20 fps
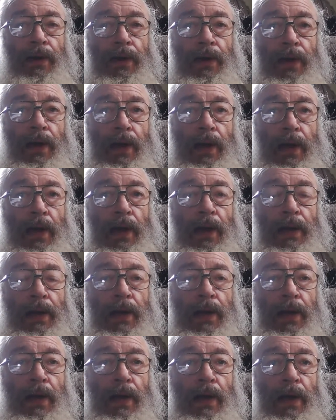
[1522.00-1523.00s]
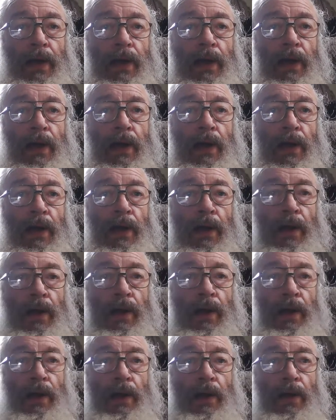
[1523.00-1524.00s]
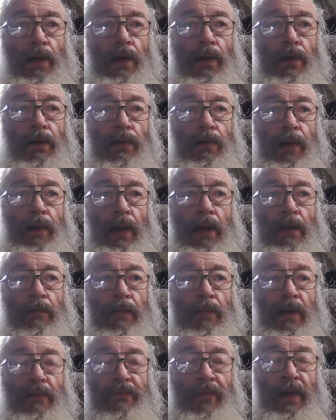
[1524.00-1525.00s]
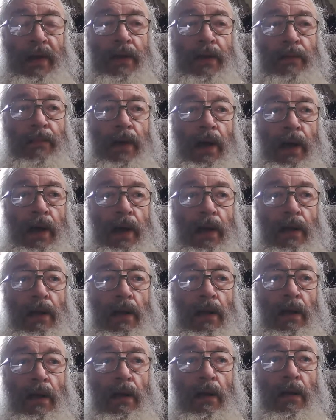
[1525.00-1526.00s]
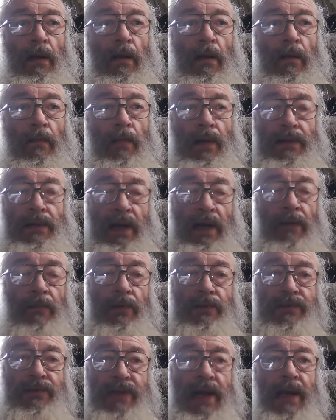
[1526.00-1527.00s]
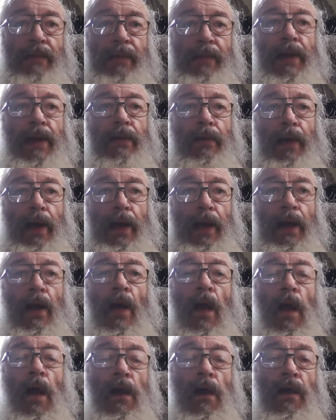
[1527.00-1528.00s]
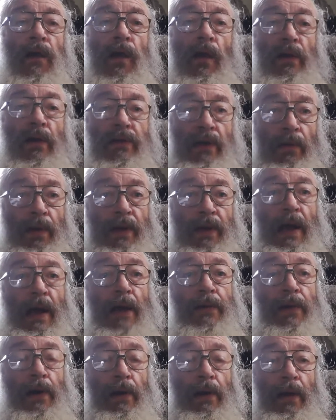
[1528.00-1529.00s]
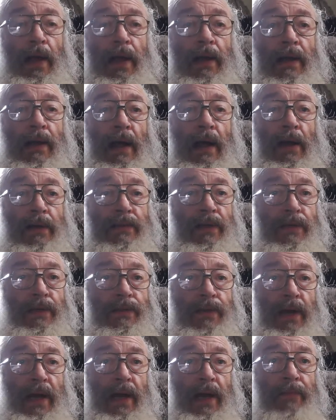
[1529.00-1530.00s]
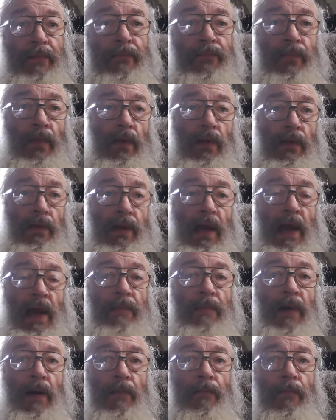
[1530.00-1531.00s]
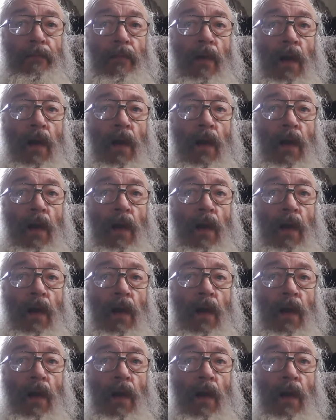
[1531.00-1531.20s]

and you might be offended by it. But he said, I'm going to say them anyway. So I went down there and laid it out. I said, Jack, you came up,